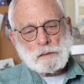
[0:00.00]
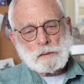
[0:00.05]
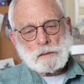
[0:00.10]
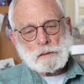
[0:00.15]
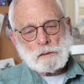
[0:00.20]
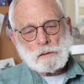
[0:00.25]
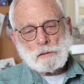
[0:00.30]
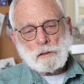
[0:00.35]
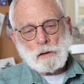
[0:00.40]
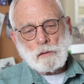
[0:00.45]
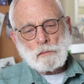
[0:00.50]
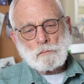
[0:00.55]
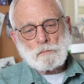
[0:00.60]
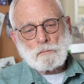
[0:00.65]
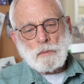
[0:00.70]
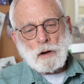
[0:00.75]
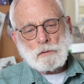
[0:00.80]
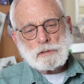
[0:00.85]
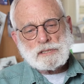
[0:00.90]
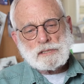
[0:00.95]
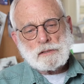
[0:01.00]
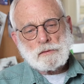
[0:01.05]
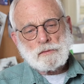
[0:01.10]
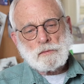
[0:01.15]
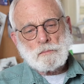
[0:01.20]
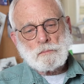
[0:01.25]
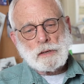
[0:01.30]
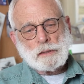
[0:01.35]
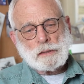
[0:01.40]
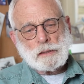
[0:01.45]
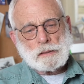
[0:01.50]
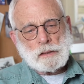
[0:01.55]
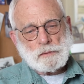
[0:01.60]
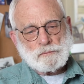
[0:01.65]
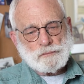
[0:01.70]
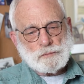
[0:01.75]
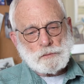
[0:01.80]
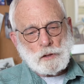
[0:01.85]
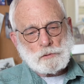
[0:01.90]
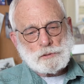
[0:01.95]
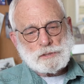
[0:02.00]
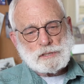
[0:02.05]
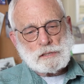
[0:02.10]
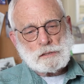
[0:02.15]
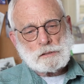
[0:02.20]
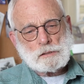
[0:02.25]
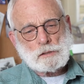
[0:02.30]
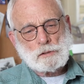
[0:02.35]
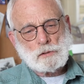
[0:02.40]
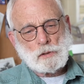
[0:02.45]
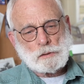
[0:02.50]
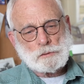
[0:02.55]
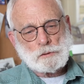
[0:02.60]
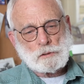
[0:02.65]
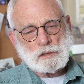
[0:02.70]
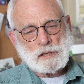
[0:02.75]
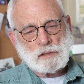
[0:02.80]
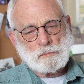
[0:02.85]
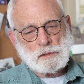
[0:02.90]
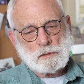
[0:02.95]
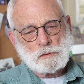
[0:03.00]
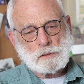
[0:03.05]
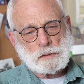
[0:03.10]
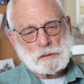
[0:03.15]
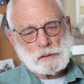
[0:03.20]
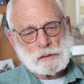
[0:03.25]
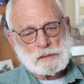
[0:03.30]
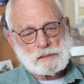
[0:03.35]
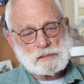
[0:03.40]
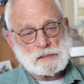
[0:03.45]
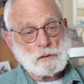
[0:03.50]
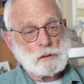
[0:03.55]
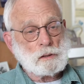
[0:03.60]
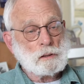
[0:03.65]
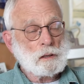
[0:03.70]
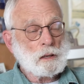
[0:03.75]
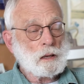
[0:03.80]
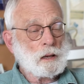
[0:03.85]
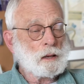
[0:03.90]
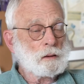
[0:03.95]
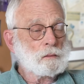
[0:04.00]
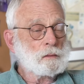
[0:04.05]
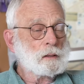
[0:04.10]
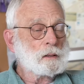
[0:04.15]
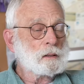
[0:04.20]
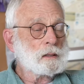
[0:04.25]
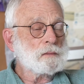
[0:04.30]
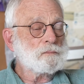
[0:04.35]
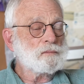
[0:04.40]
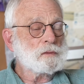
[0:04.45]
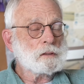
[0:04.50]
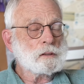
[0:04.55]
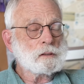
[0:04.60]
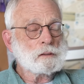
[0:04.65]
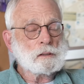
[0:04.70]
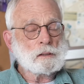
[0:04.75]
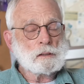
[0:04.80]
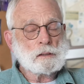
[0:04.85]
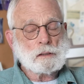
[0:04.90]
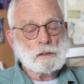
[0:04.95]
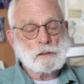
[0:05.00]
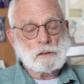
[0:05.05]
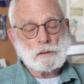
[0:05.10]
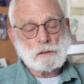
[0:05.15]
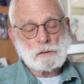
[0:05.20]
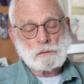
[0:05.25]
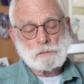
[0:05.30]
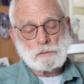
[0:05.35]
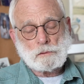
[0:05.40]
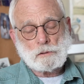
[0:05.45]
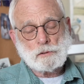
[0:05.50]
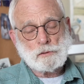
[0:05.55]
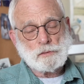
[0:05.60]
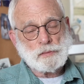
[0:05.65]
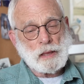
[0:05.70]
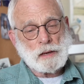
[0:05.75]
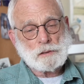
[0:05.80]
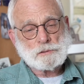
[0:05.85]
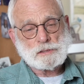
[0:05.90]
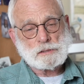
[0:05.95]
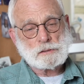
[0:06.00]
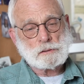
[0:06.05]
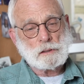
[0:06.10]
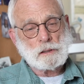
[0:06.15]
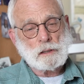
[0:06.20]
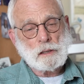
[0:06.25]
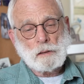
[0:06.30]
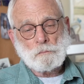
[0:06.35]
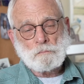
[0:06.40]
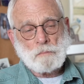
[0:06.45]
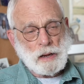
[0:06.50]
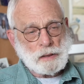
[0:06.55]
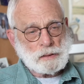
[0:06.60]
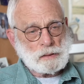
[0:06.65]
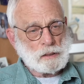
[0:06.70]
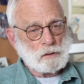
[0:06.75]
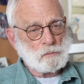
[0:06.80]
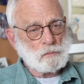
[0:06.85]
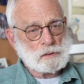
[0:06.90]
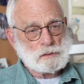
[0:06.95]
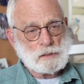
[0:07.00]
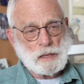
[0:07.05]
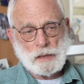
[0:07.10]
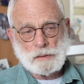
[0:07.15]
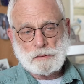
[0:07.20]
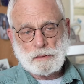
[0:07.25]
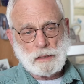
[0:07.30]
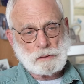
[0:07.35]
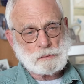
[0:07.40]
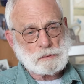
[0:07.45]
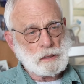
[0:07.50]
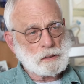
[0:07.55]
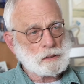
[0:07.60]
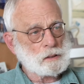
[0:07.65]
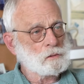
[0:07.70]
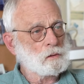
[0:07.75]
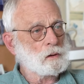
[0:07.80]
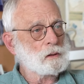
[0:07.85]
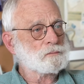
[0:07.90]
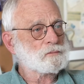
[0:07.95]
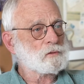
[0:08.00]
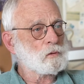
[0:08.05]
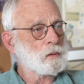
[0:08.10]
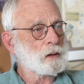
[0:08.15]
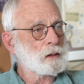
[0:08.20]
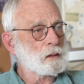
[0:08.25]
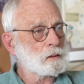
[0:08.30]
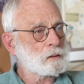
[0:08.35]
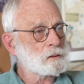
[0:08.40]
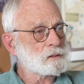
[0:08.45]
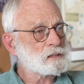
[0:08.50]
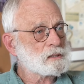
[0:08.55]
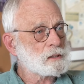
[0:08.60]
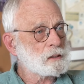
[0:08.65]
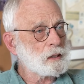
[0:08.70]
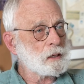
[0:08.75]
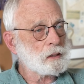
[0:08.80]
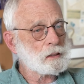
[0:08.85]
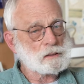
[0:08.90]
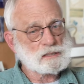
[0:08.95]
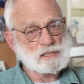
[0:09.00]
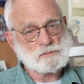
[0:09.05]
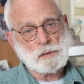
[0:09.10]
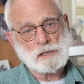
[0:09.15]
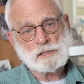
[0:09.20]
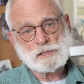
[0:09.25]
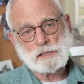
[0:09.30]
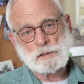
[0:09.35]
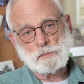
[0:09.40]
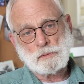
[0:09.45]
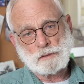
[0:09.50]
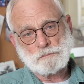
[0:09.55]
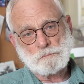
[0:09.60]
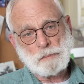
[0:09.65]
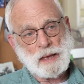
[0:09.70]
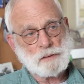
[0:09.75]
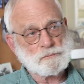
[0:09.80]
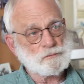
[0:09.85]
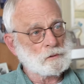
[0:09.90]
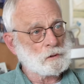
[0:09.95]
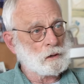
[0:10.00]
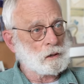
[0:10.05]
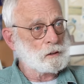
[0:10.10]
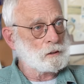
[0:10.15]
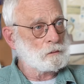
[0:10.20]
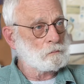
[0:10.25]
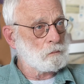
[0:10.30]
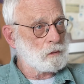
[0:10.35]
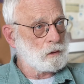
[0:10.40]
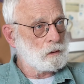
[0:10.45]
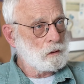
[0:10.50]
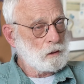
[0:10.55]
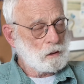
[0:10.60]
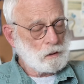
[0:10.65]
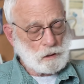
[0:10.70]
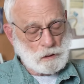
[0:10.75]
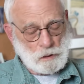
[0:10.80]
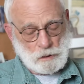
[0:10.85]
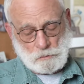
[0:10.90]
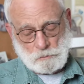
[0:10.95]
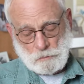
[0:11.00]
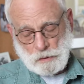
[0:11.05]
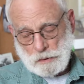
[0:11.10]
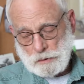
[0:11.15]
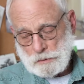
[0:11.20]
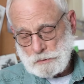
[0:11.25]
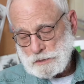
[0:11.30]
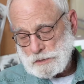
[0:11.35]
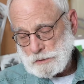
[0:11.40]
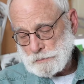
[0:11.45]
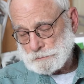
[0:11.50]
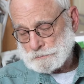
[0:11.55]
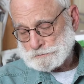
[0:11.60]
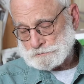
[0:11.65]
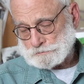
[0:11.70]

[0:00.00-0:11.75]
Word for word: you know, most of the money that flows into northern communities, uh, even in the year 2000, mining had not taken off the way it is today, especially with Baffin iron, iron mines.